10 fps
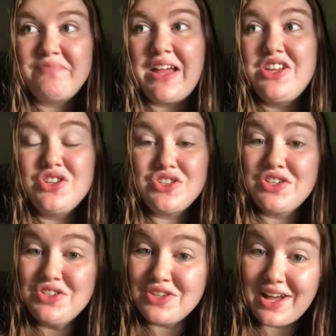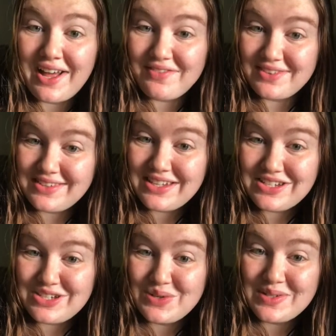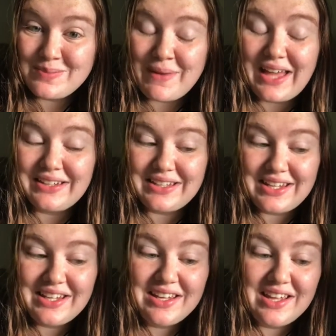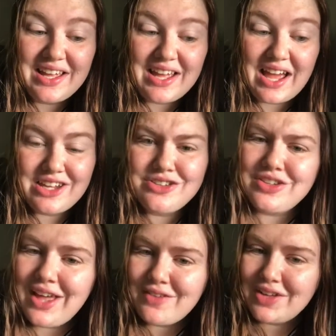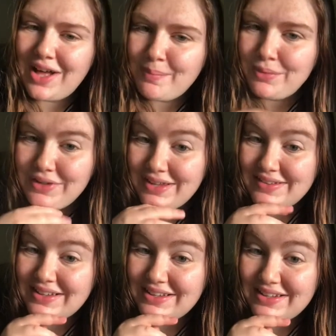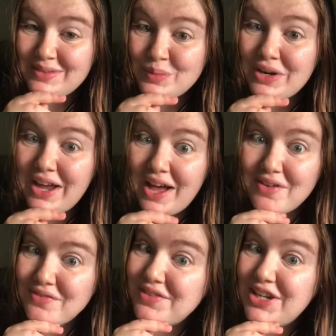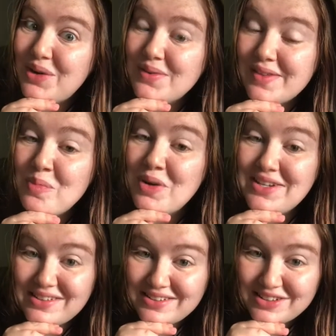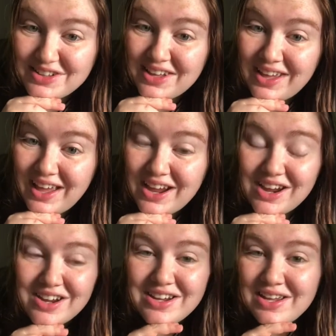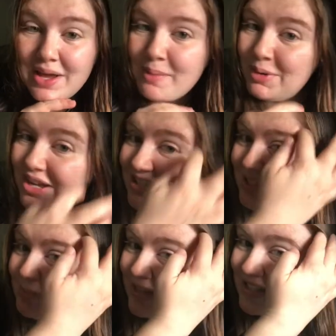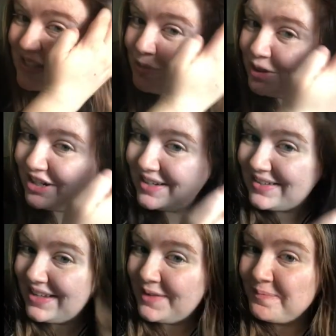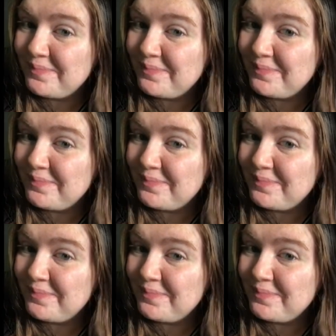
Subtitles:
usually do not have this issue as badly. I usually have a couple days at least where I have, you know, somewhat decent looking hair, but it's just been super greasy.